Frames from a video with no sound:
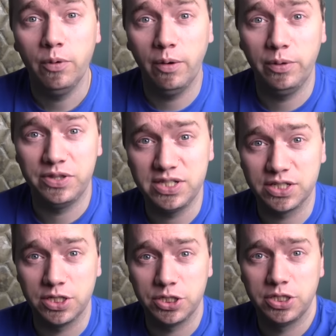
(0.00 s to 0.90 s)
with
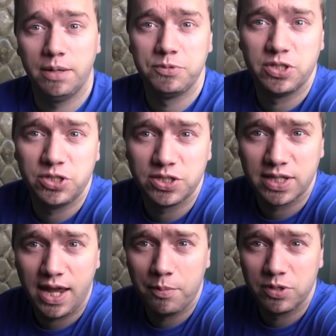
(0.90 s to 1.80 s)
6th edition. I'm just going to adjust the
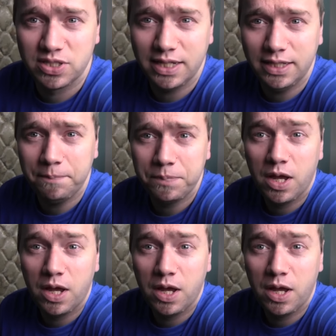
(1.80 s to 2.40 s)
camera slightly.